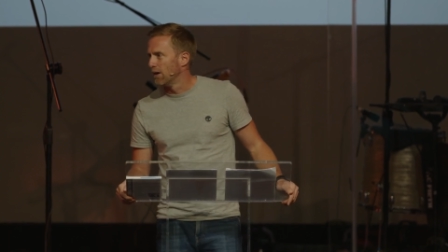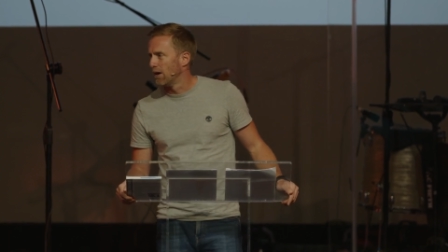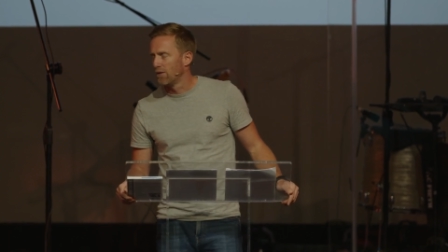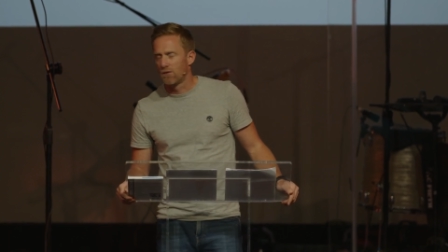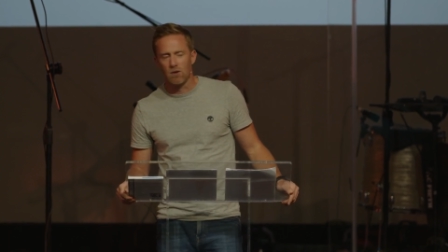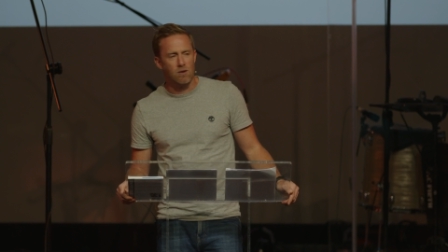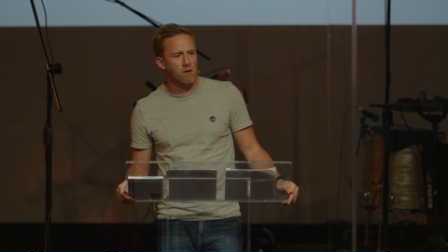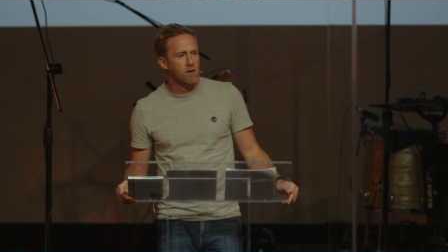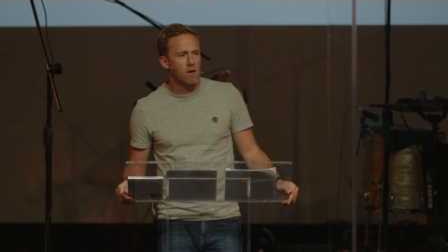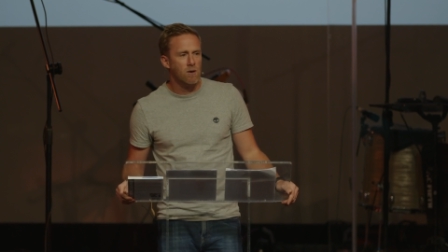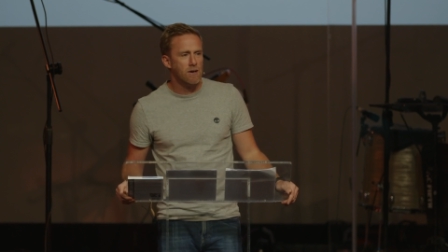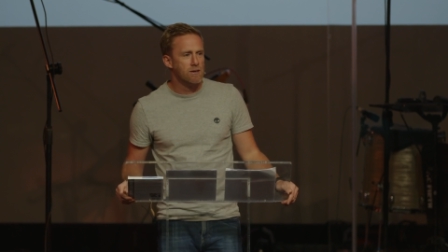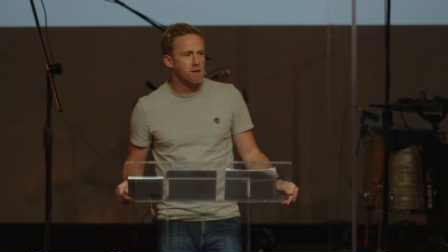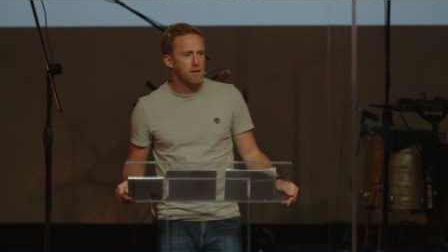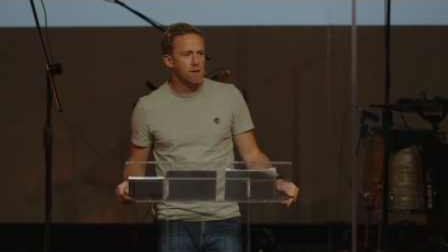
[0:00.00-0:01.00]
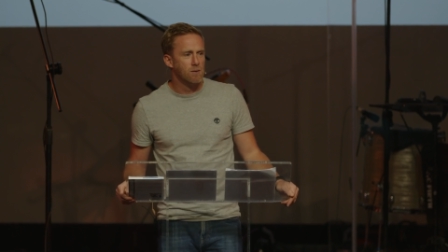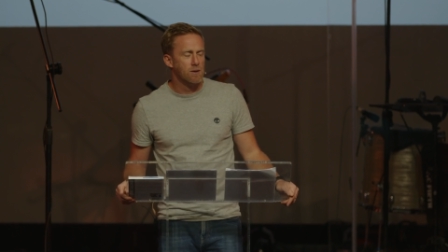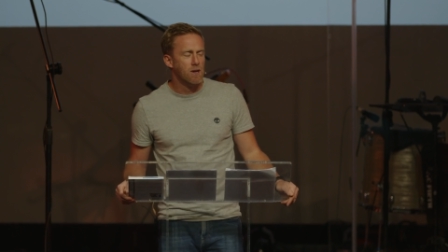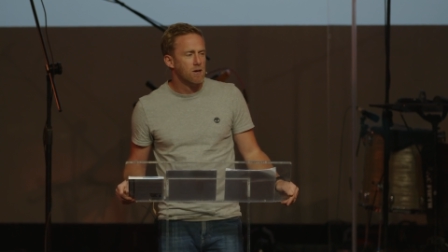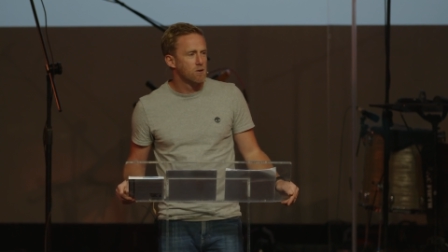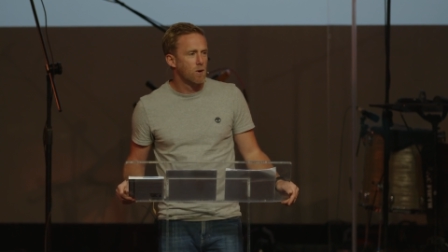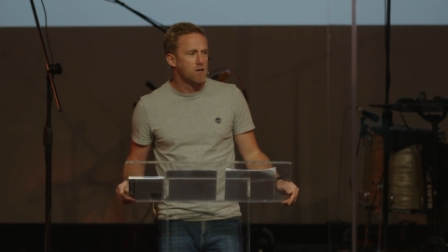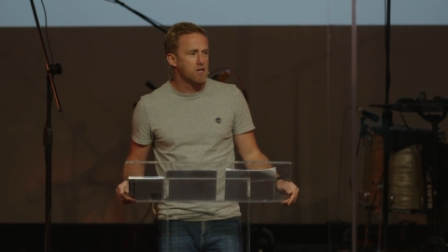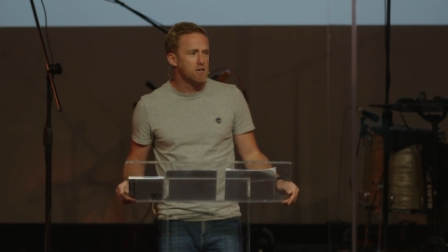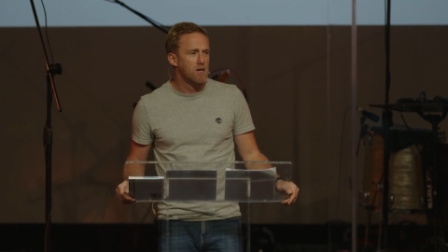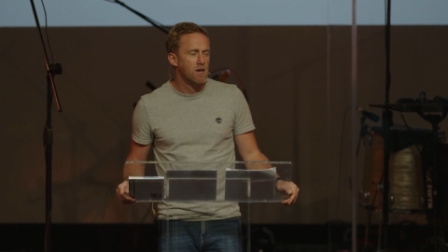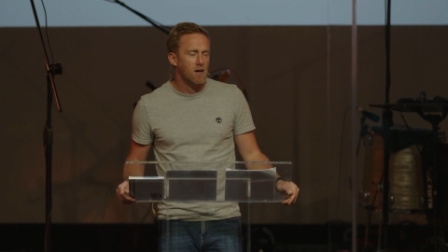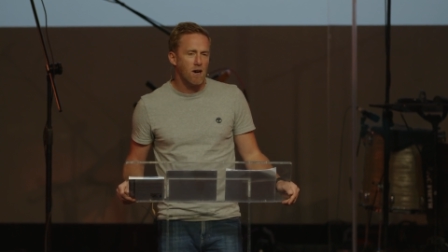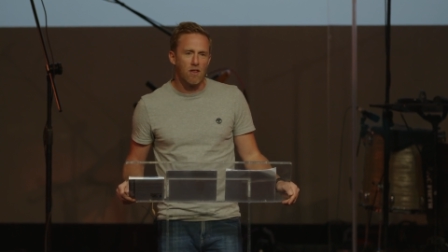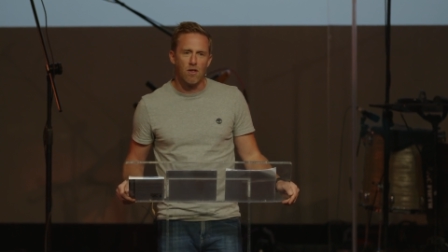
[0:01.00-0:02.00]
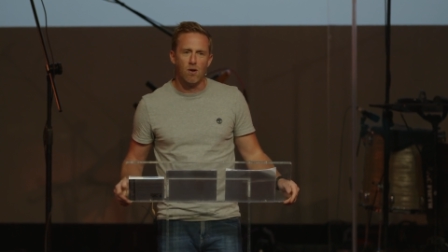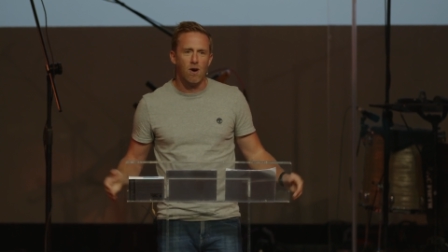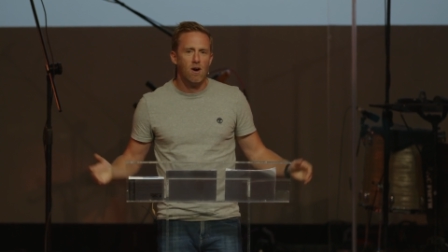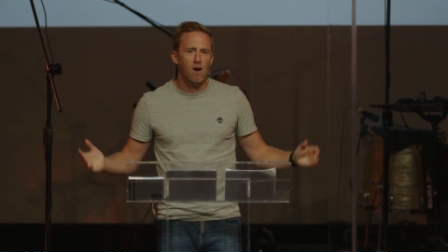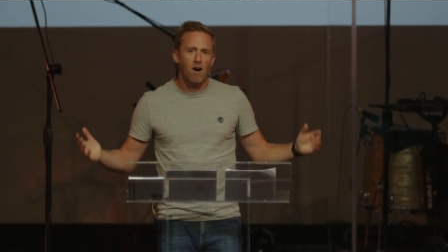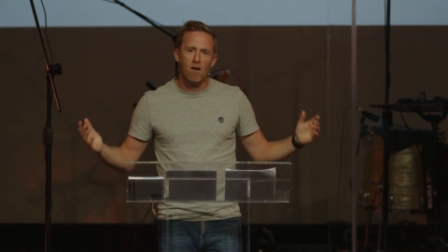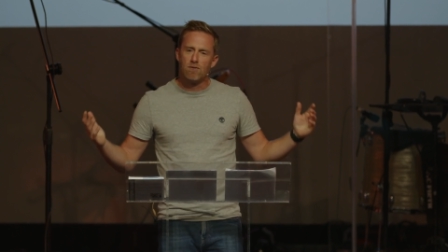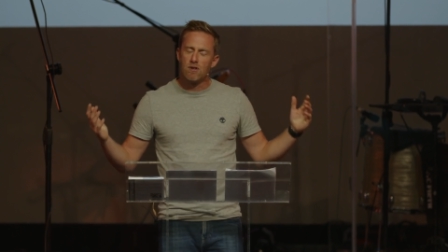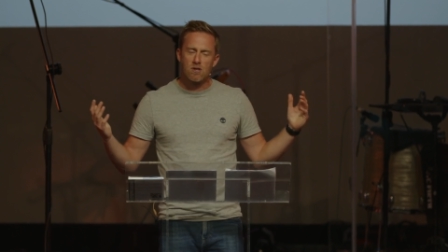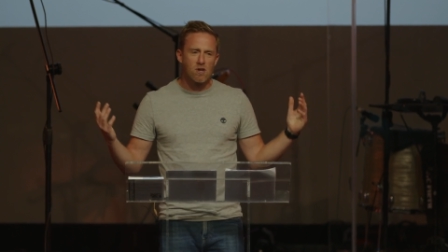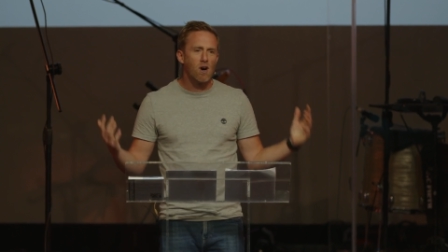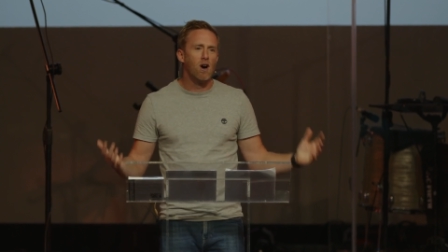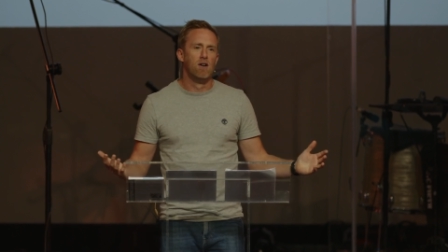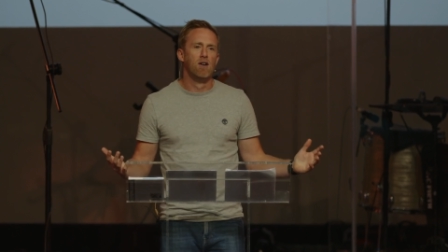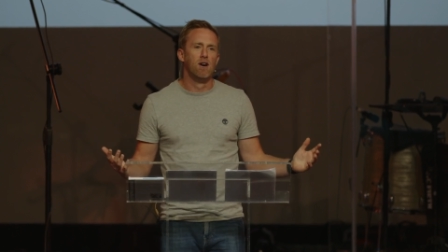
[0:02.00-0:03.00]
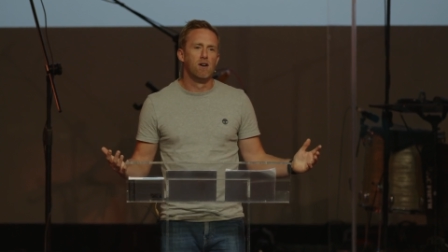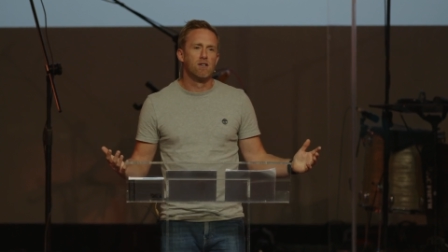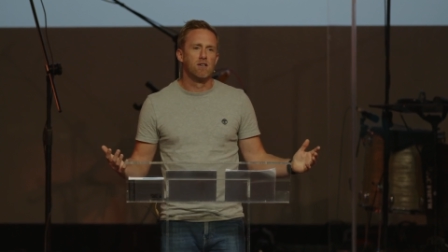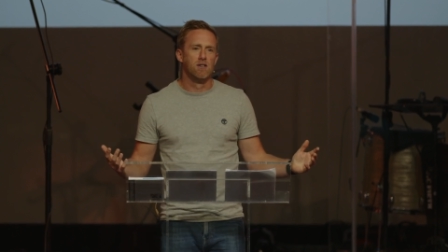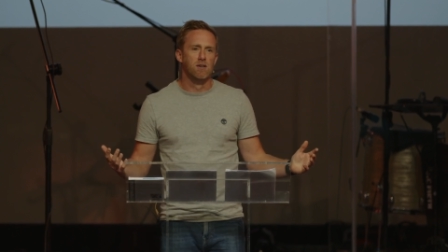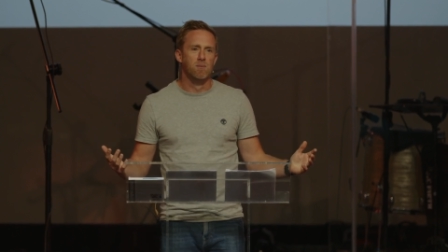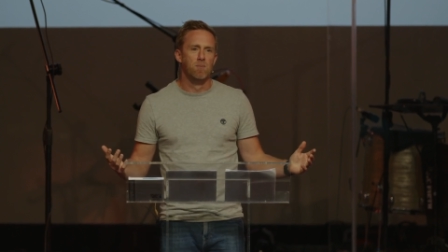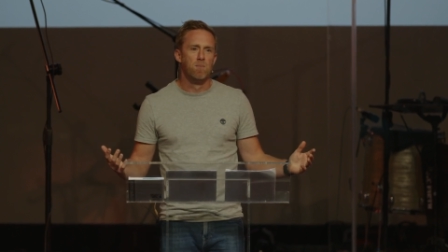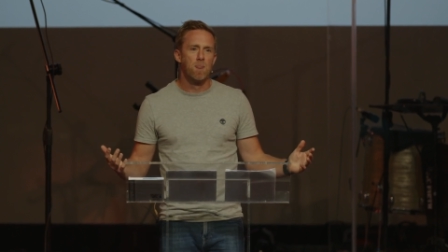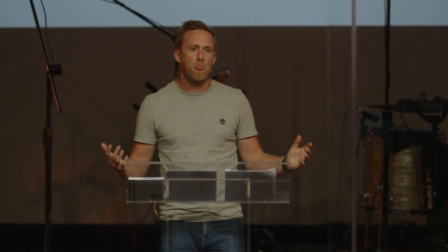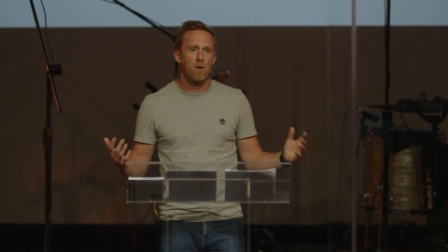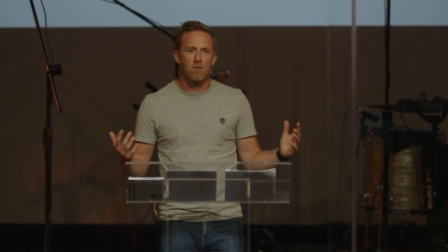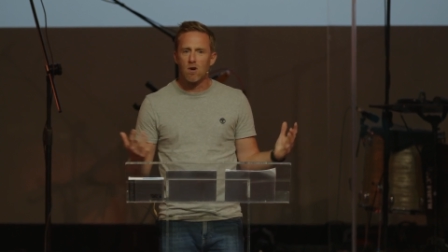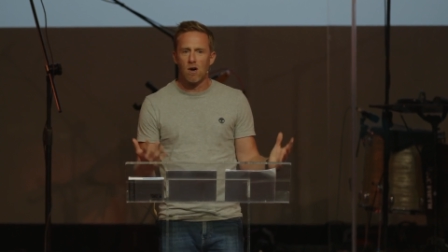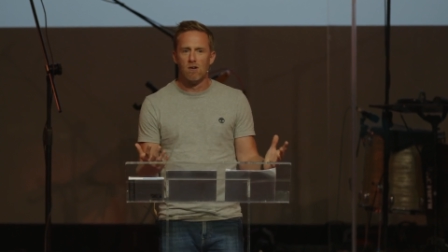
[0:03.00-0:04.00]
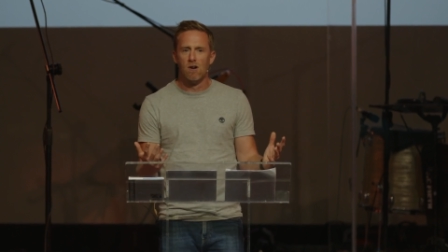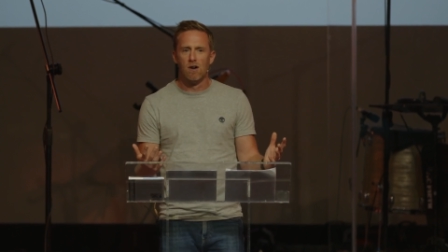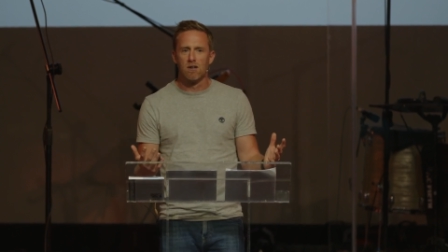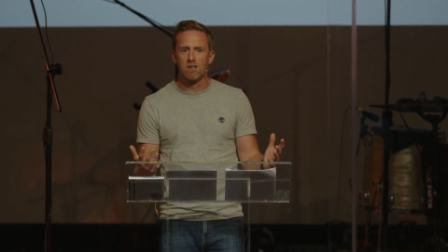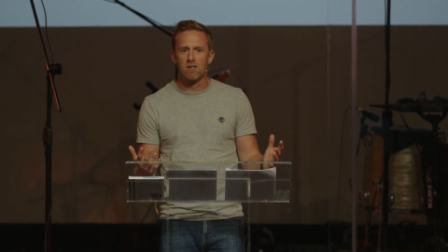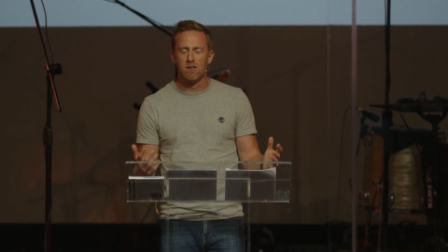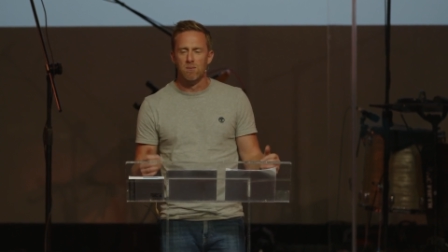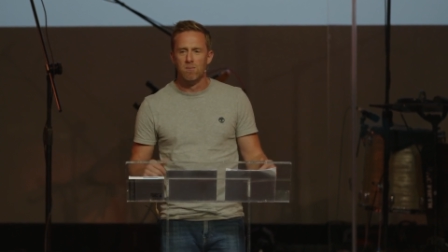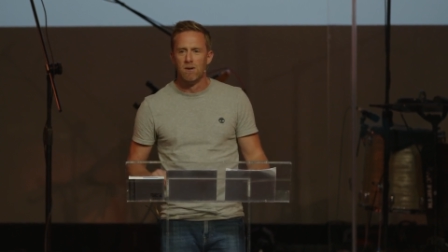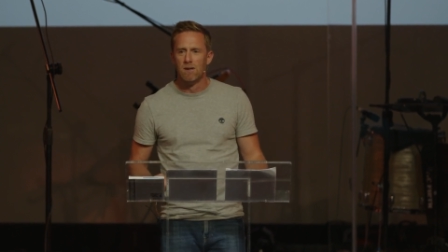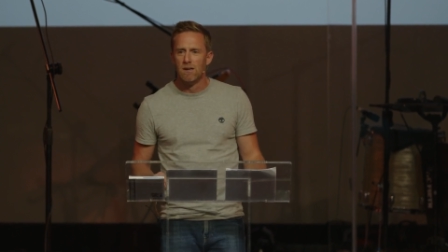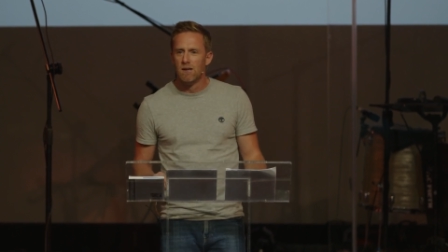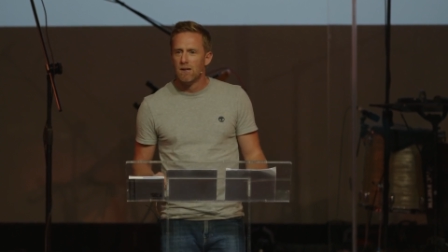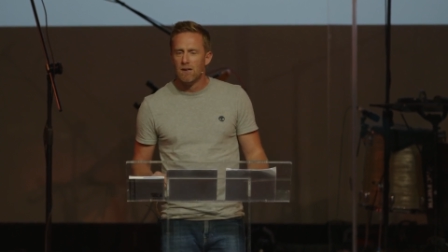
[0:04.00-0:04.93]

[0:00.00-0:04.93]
I've got no idea. So I just, I thought, I've just got to ask them. I've got to ask them.